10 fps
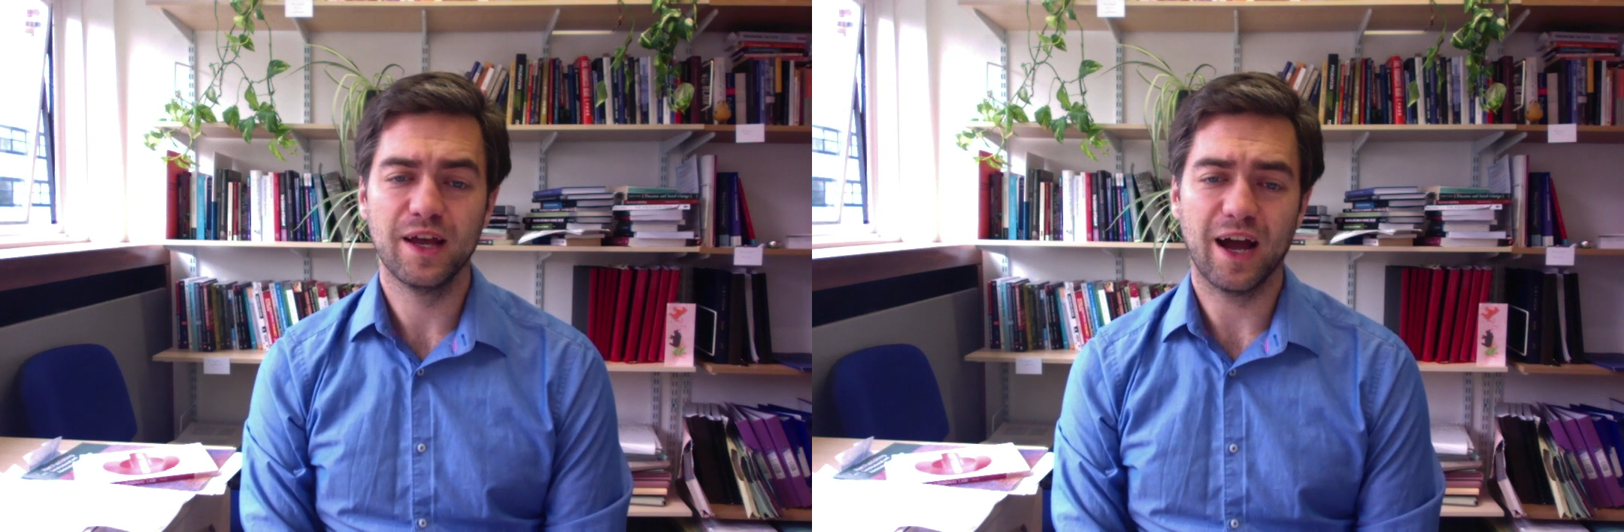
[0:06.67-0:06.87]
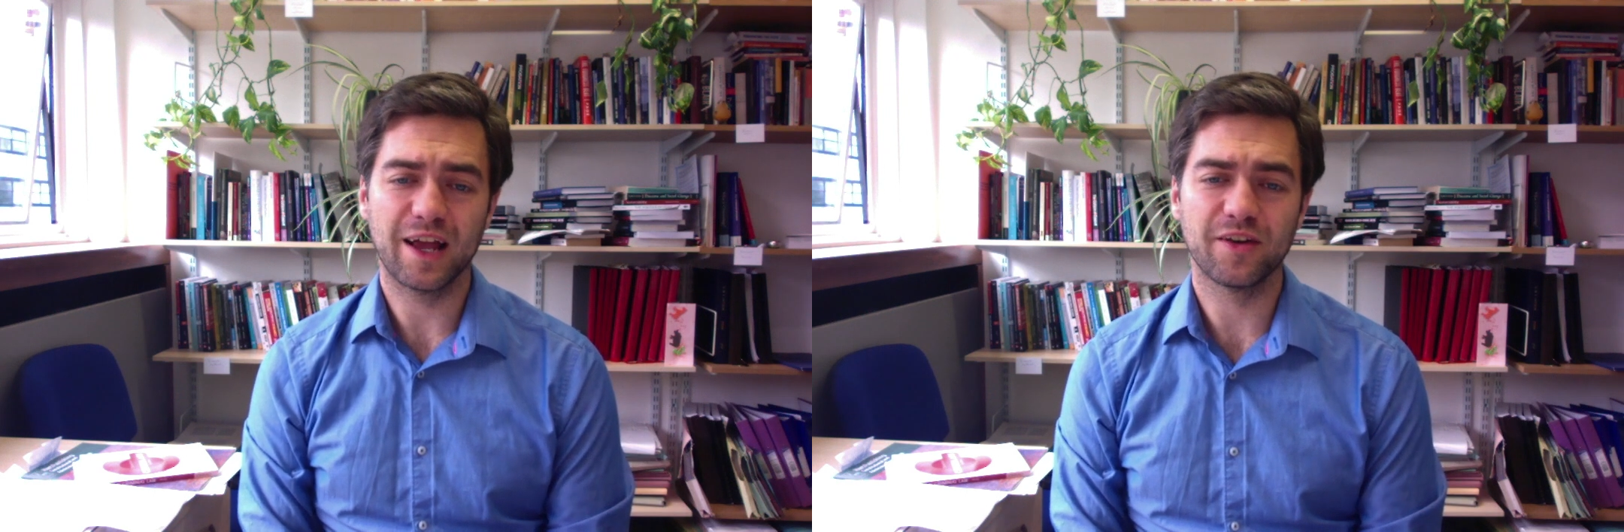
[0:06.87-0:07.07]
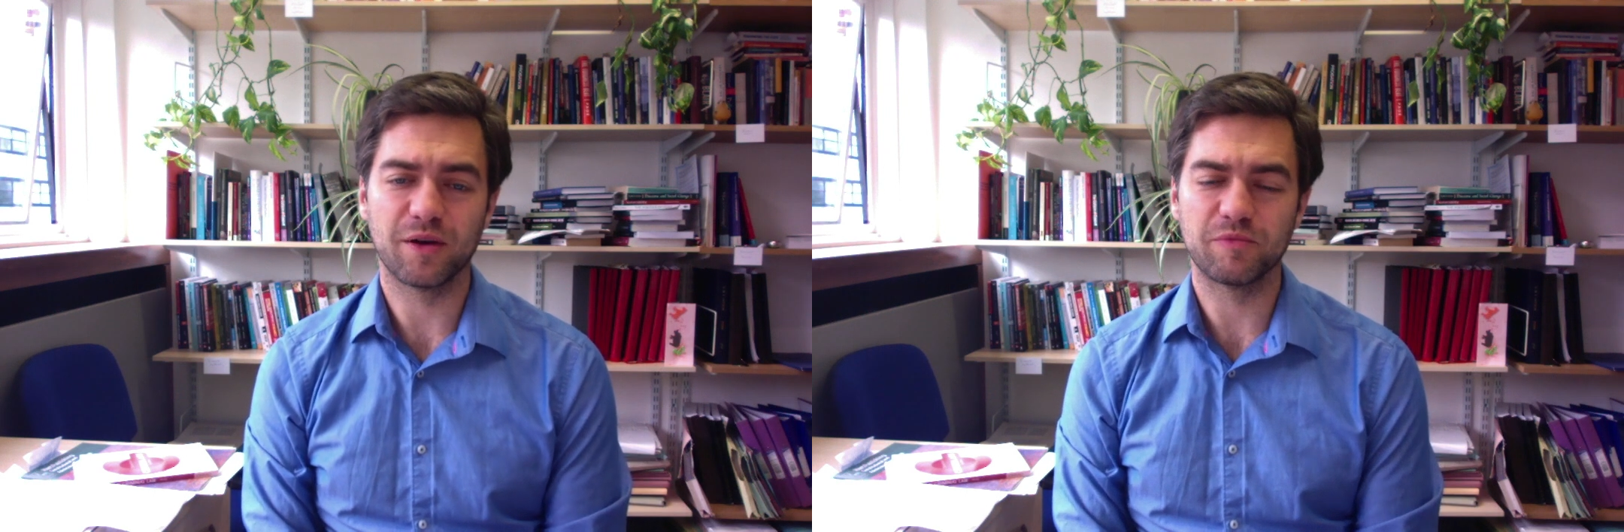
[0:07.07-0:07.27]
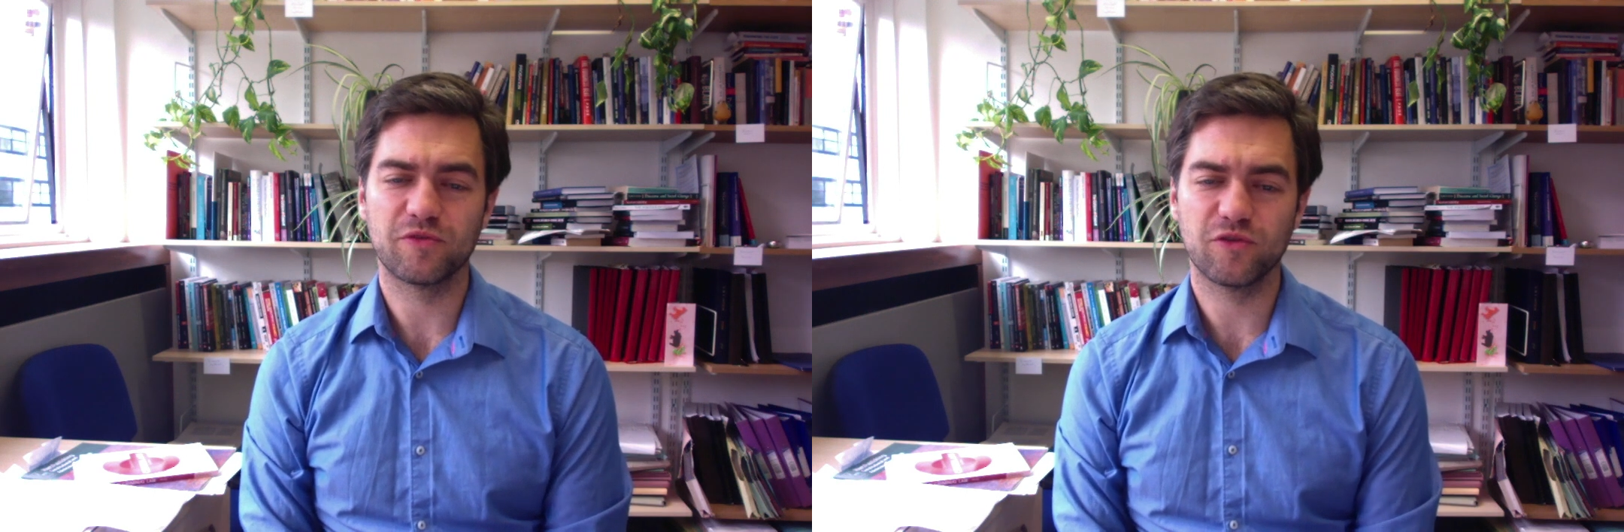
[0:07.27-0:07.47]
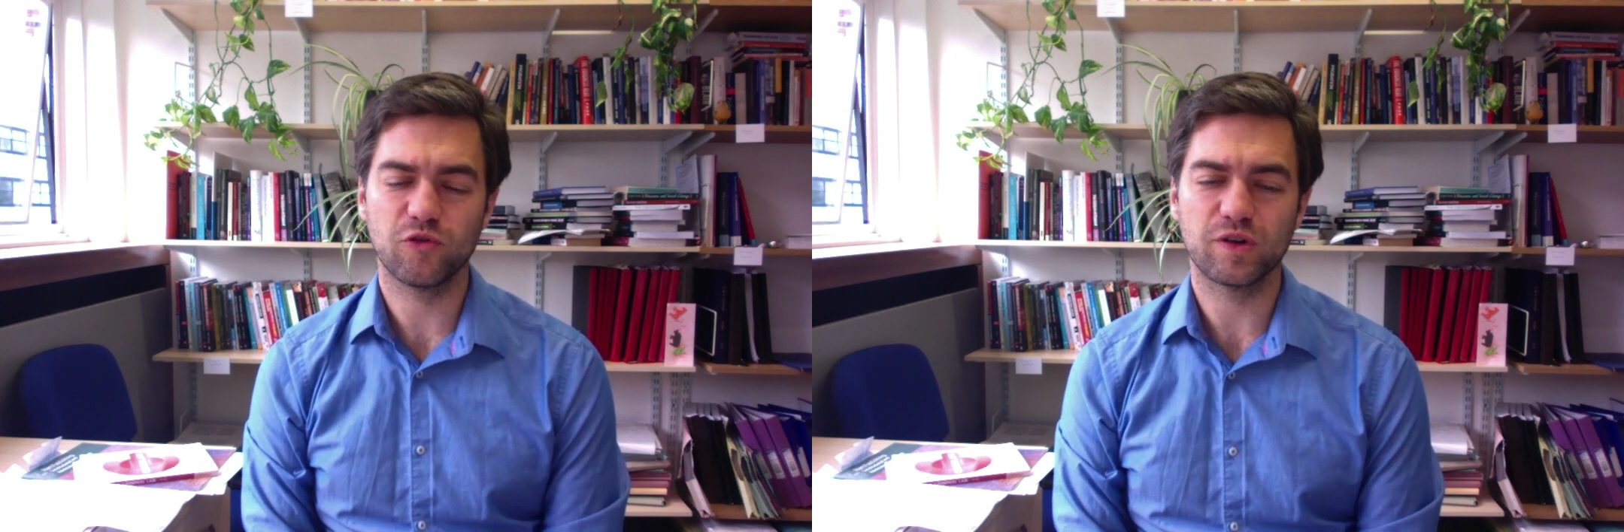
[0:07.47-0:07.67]
and
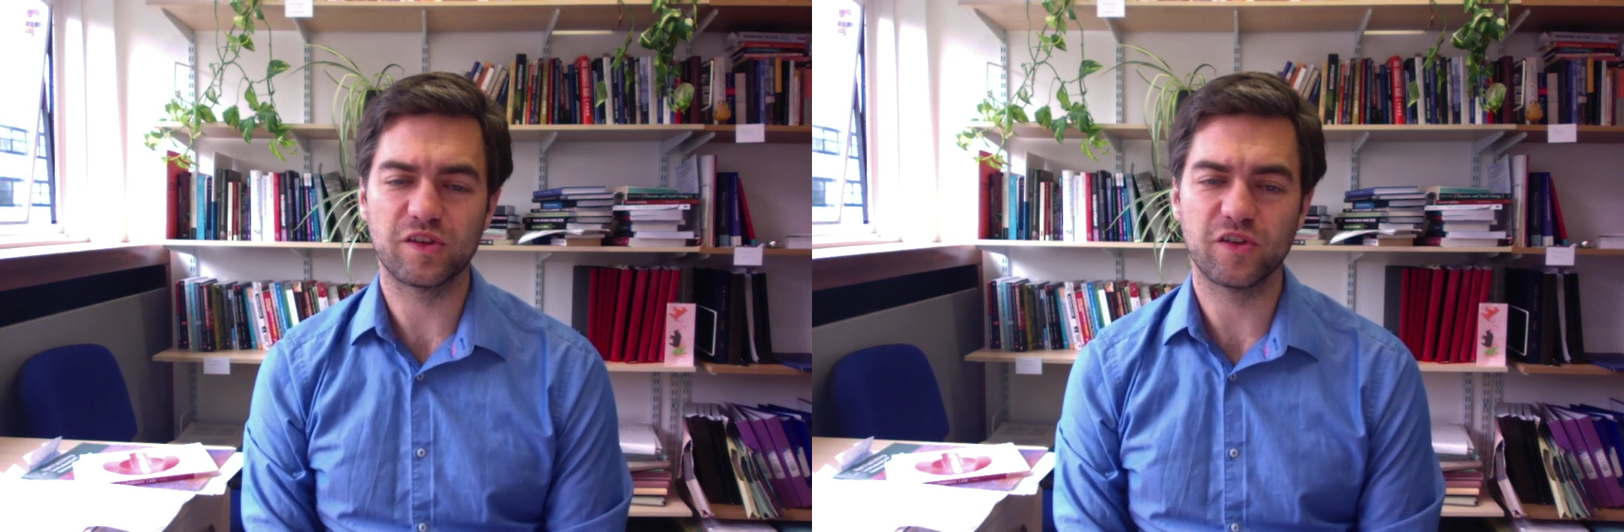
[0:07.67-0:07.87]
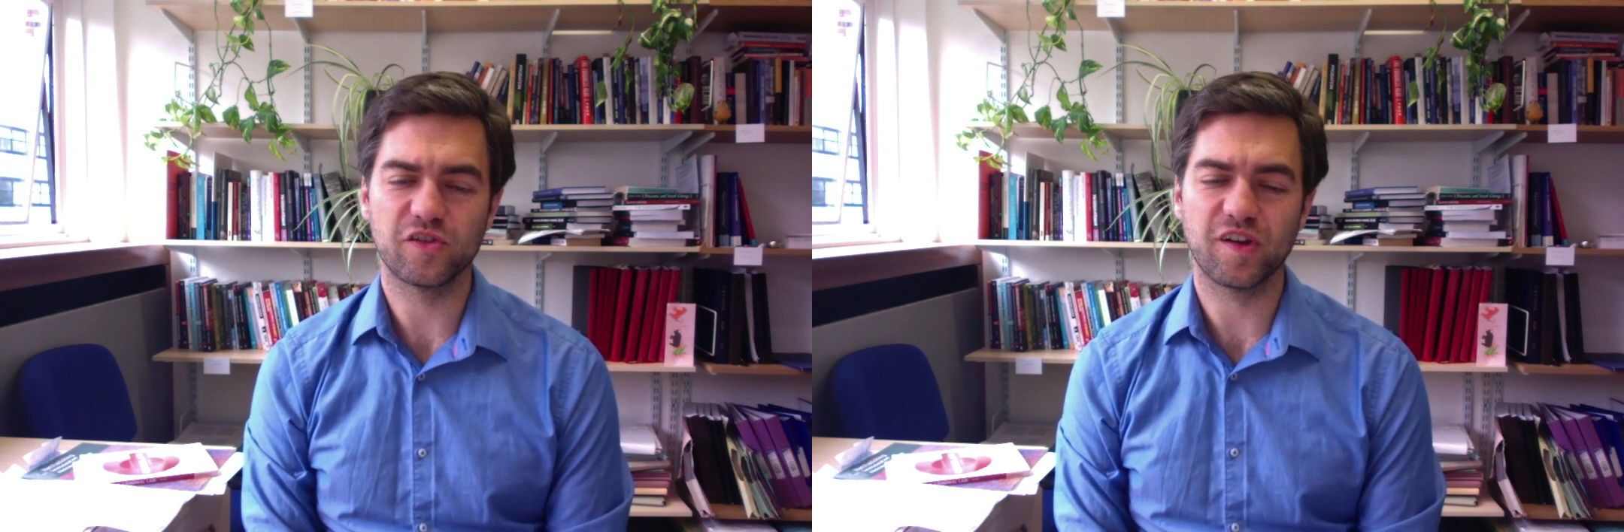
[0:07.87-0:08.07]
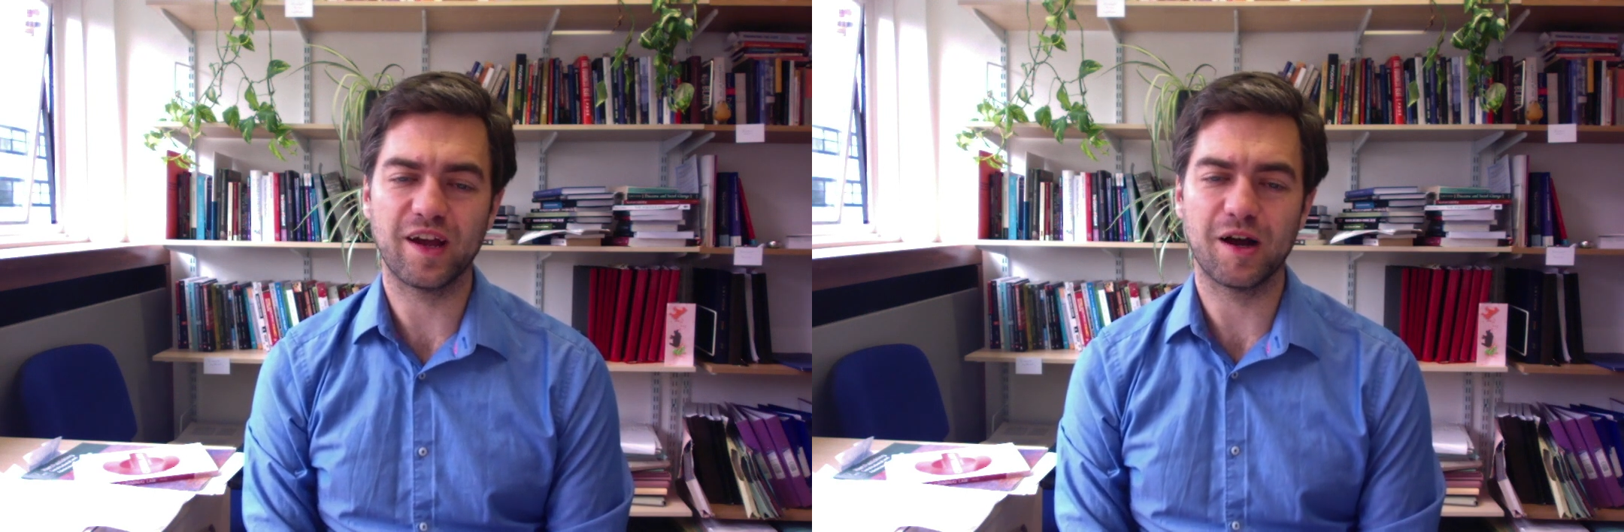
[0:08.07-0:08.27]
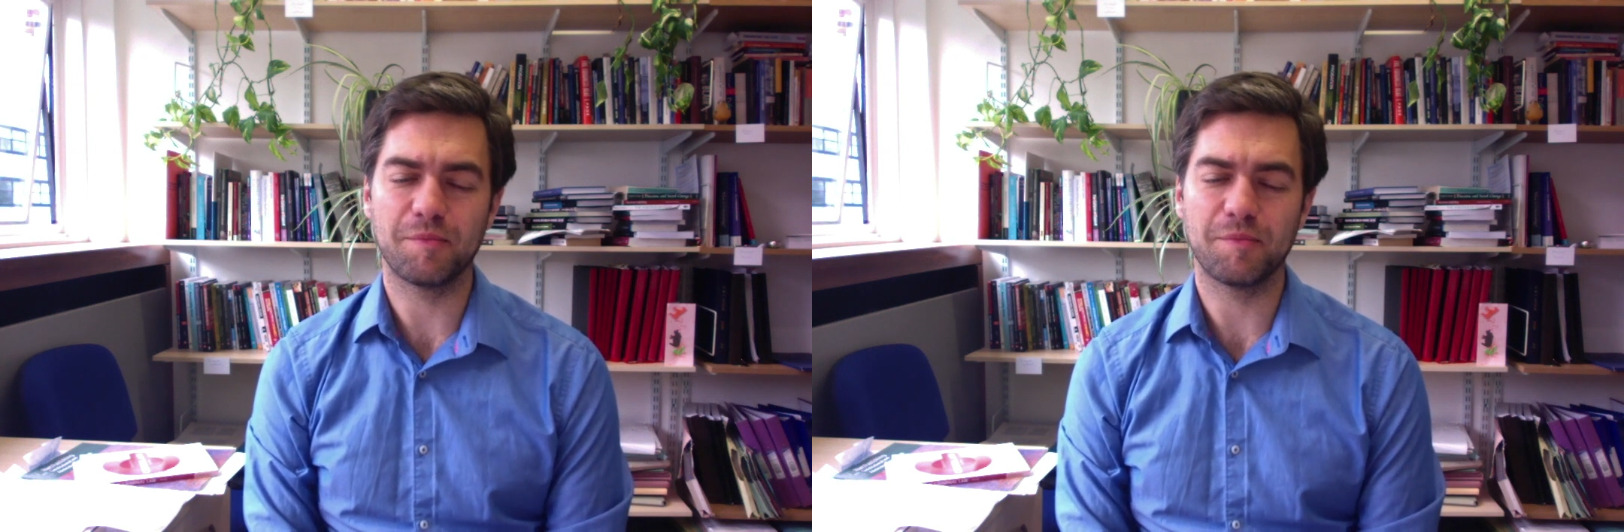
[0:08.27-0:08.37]
I'm talking to you today